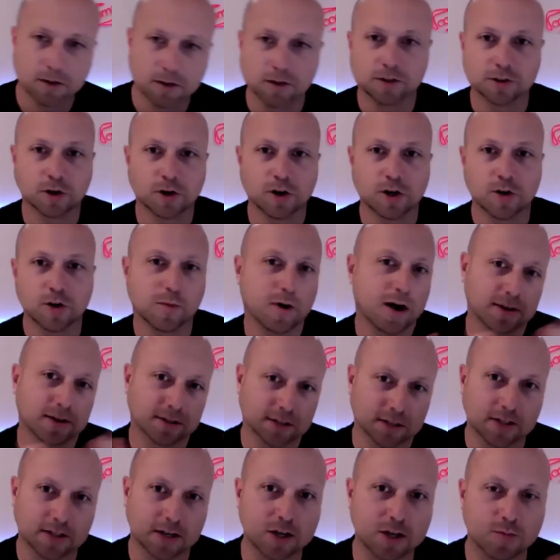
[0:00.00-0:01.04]
So you might, as
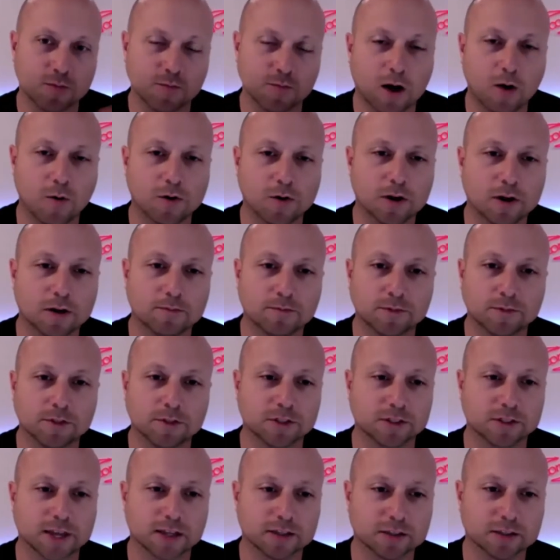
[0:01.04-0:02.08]
I said, you might want to
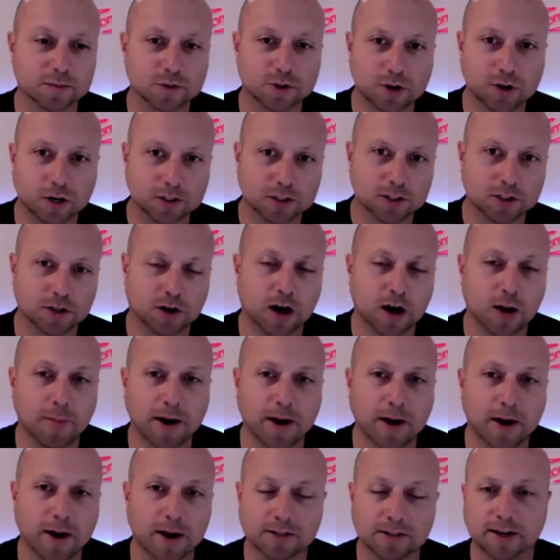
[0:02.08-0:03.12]
just get some structured time
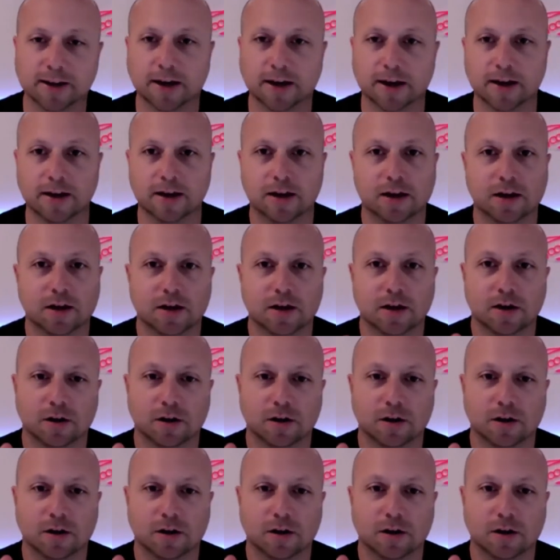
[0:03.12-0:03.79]
out and say, okay,